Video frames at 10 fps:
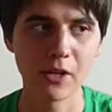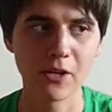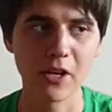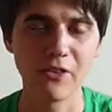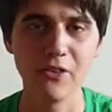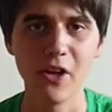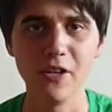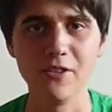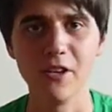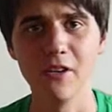kind of get an
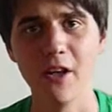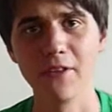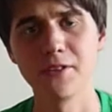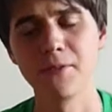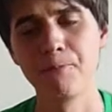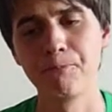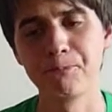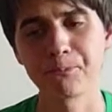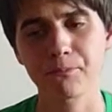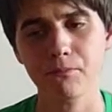idea that
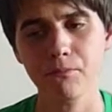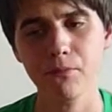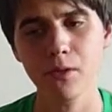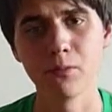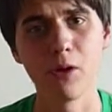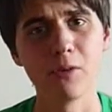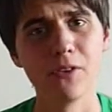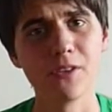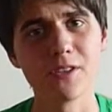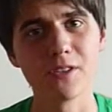probably
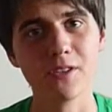this is